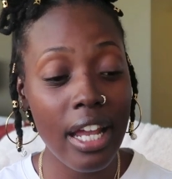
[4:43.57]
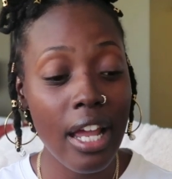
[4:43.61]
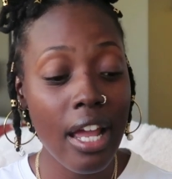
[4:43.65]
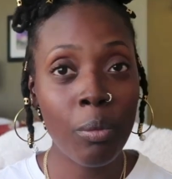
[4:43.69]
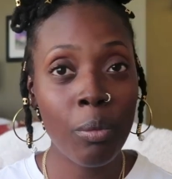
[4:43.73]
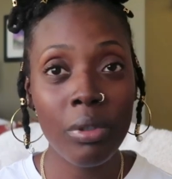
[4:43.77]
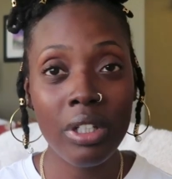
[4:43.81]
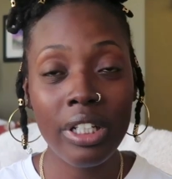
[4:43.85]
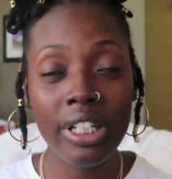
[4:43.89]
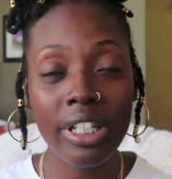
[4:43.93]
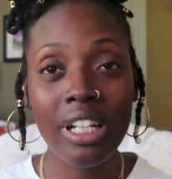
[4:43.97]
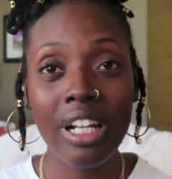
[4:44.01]

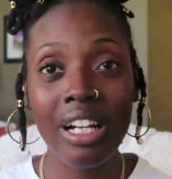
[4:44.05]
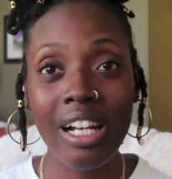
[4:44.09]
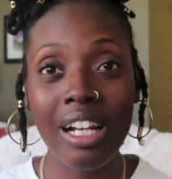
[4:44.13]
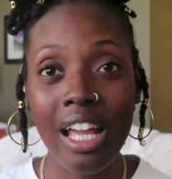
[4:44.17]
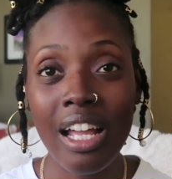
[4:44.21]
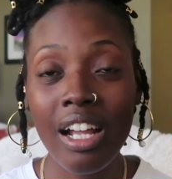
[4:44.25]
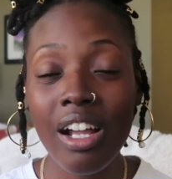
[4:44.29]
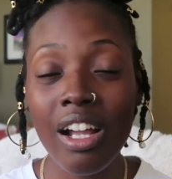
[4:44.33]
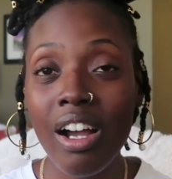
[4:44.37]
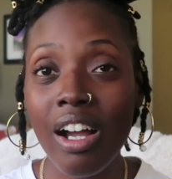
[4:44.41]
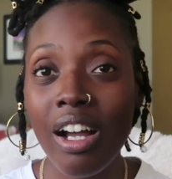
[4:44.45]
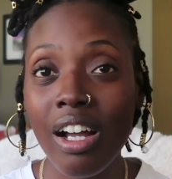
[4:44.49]
propylene
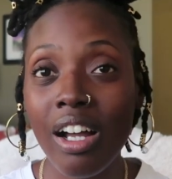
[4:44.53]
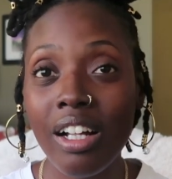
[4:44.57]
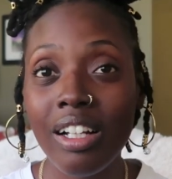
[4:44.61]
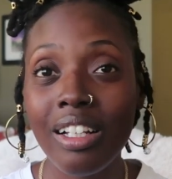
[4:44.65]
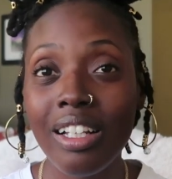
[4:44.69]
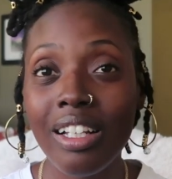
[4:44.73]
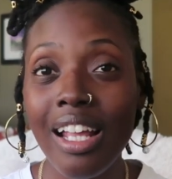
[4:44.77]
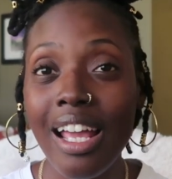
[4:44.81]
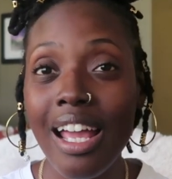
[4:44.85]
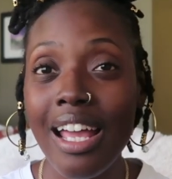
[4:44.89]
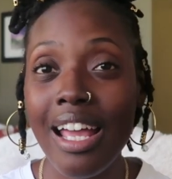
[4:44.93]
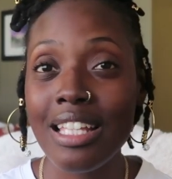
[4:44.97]

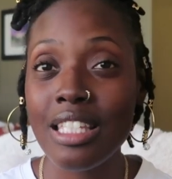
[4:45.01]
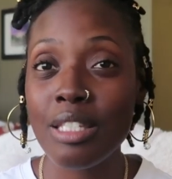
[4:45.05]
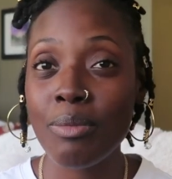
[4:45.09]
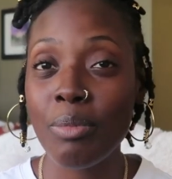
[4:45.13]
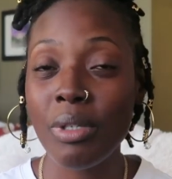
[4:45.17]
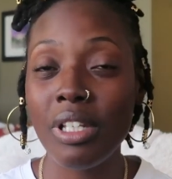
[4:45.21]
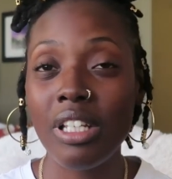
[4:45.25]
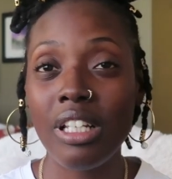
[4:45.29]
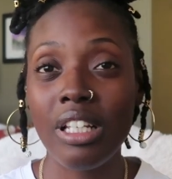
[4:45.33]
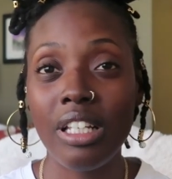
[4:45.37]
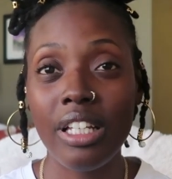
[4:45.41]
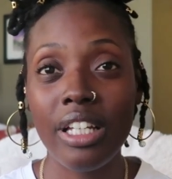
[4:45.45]
glycol has
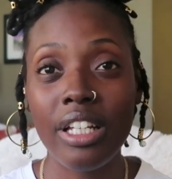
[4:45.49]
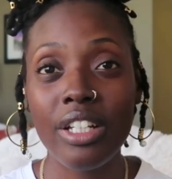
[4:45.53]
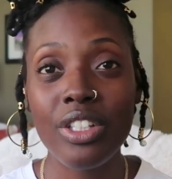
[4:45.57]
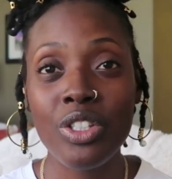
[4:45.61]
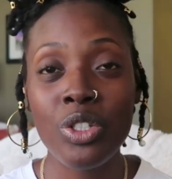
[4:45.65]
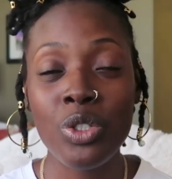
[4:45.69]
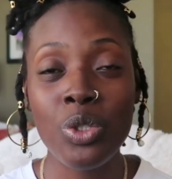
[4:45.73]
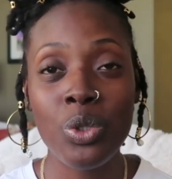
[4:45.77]
been linked